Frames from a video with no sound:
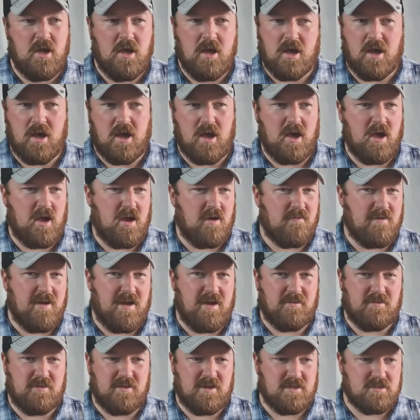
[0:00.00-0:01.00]

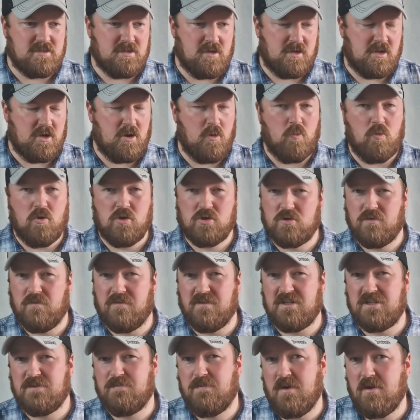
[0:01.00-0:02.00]
around things like, what sort of
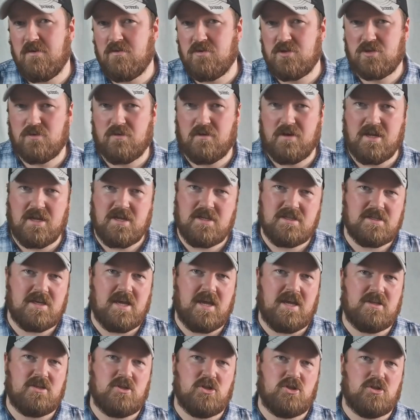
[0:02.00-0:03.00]
experience do I need to
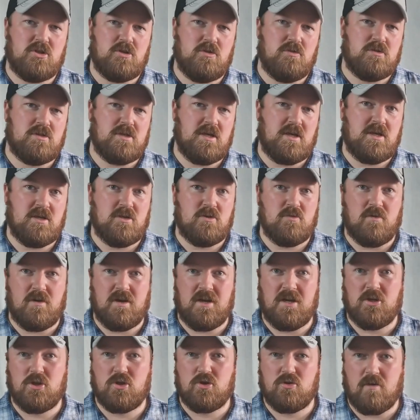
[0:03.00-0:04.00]
get into shooting? Do I
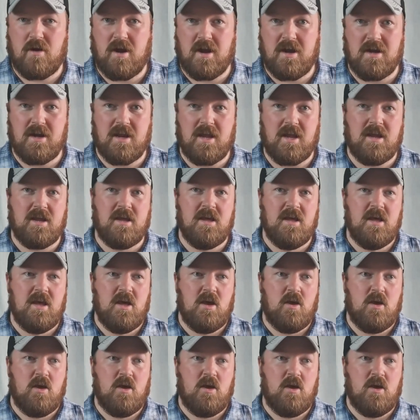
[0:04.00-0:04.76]
need training?